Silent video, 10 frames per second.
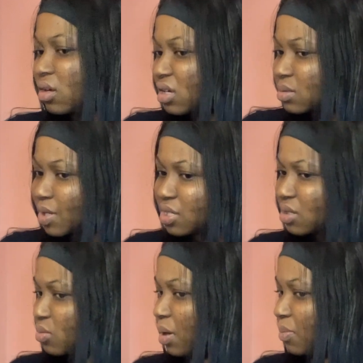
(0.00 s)
As much as
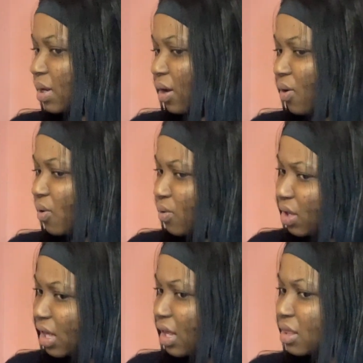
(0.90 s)
you might be like, oh,
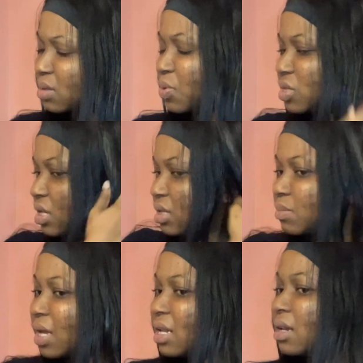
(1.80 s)
okay, this person is
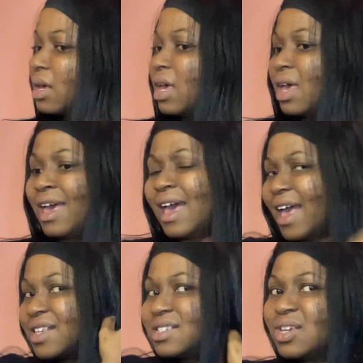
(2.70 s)
money,
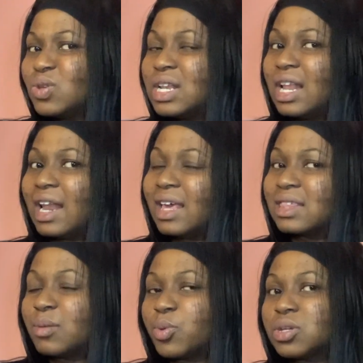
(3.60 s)
I genuinely like
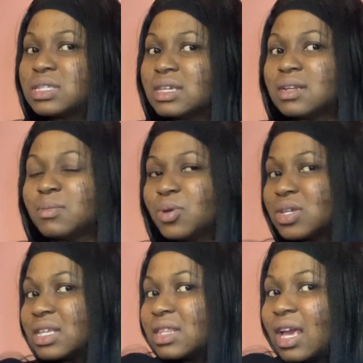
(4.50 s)
that person,
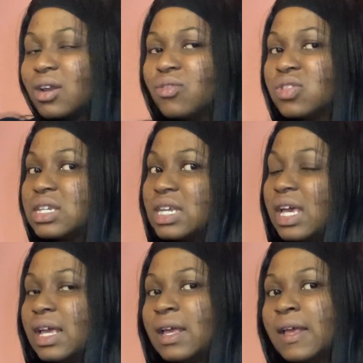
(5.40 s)
because at the end of the
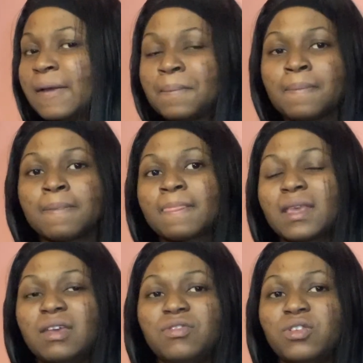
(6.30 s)
day,
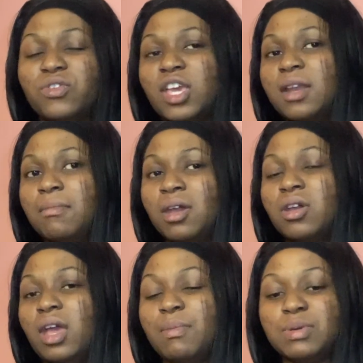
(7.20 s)
even if you can
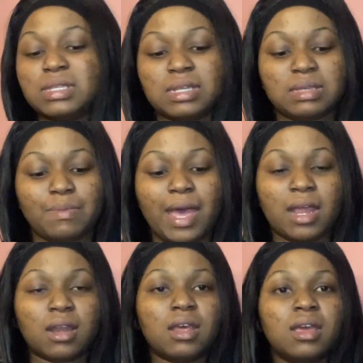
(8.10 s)
marry a
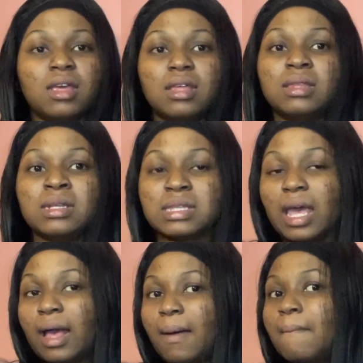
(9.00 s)
businessman that's
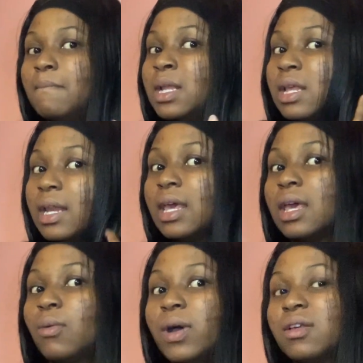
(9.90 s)
like a millionaire,
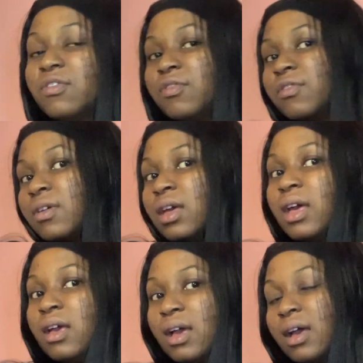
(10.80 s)
what if
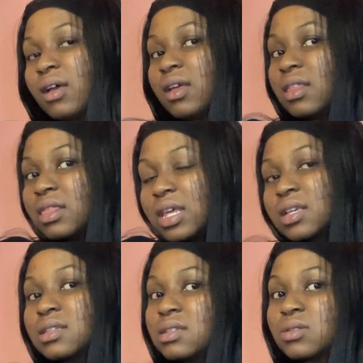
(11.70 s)

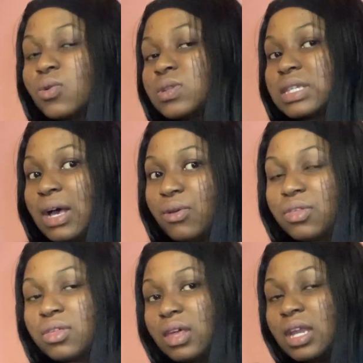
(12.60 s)
things go
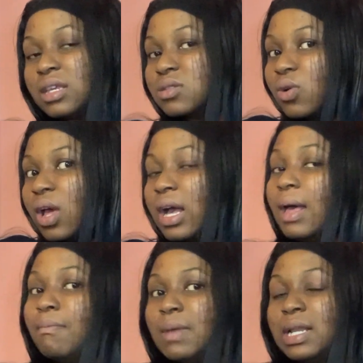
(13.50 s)
south and he's no longer a
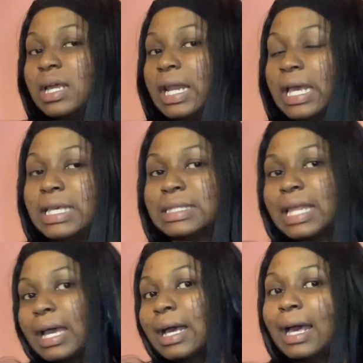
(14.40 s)
millionaire, he's like